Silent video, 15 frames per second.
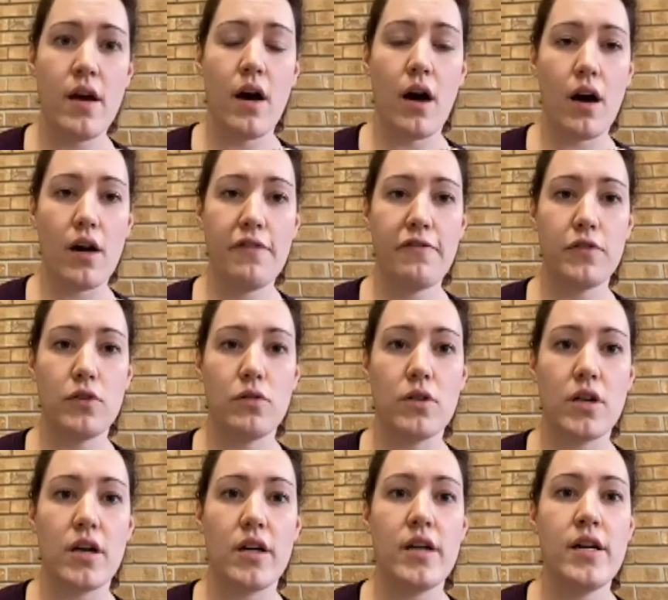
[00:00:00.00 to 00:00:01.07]
our
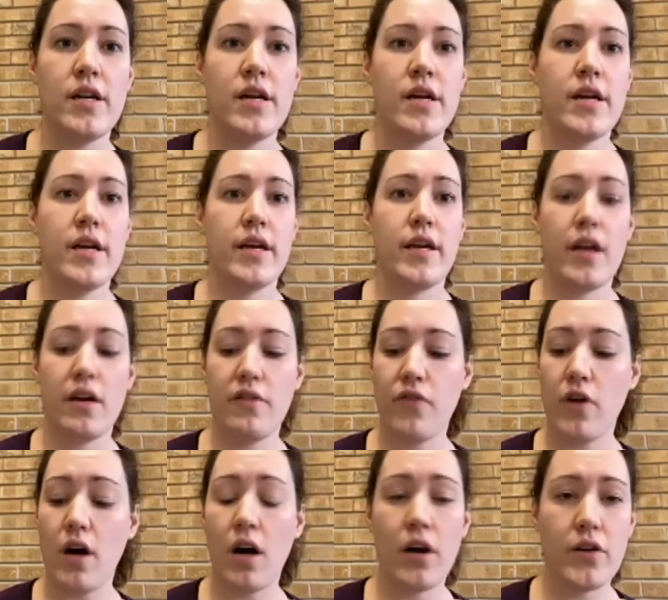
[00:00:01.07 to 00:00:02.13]
floor cared for
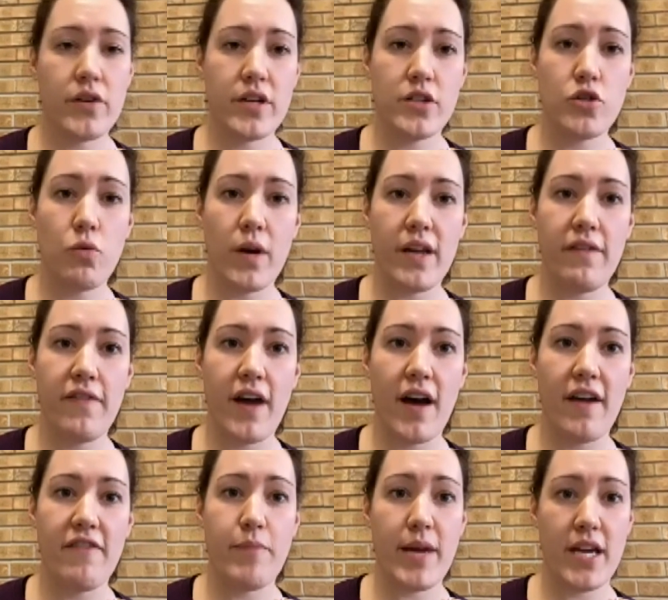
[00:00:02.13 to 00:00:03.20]
one hundred
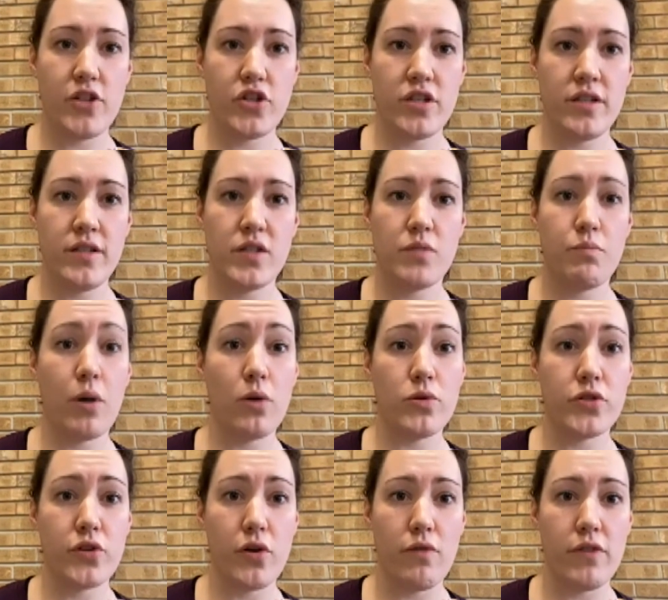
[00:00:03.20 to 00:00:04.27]
twenty-five patients
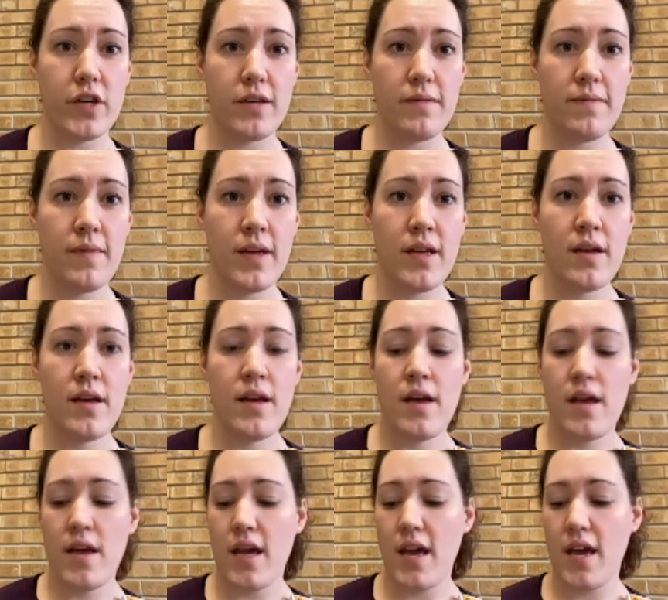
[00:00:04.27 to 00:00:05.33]
post-COVID.
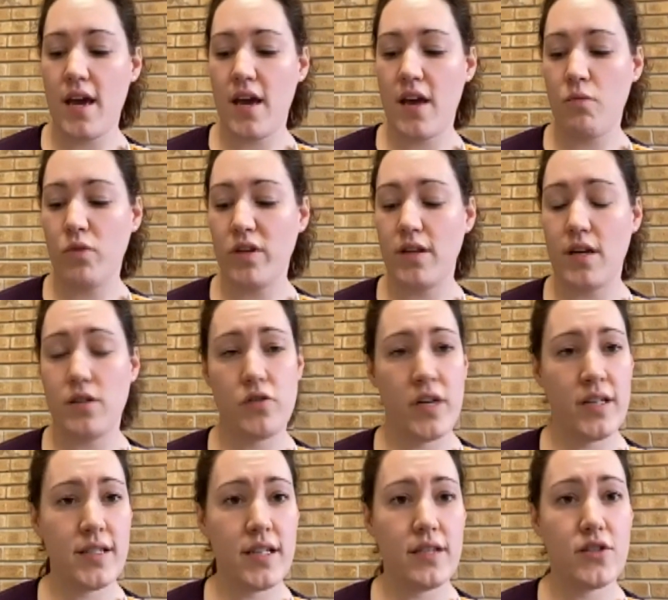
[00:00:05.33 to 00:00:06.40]
And what that
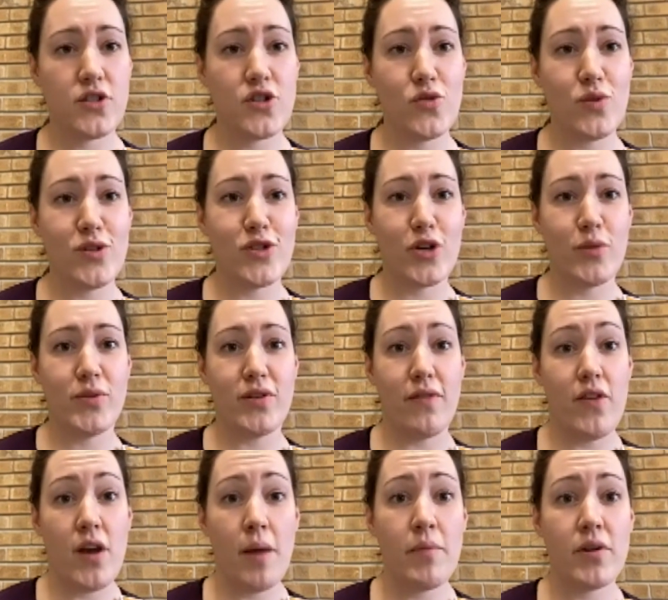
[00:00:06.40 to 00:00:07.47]
translates to in terms of
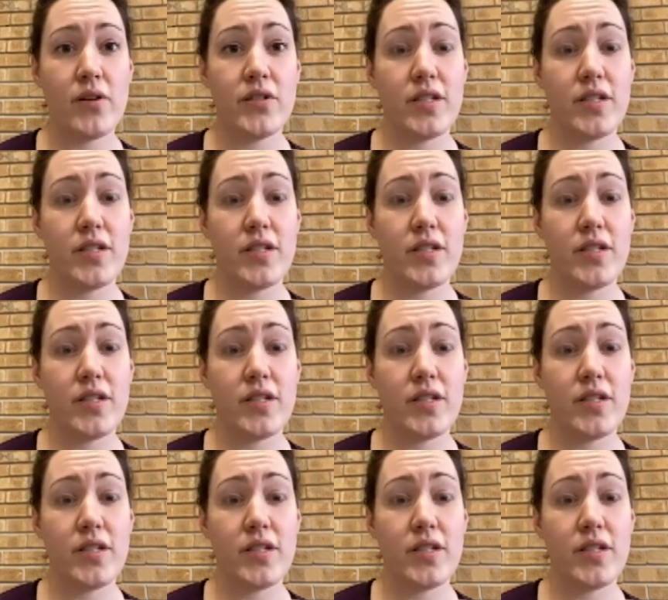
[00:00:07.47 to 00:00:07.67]
numbers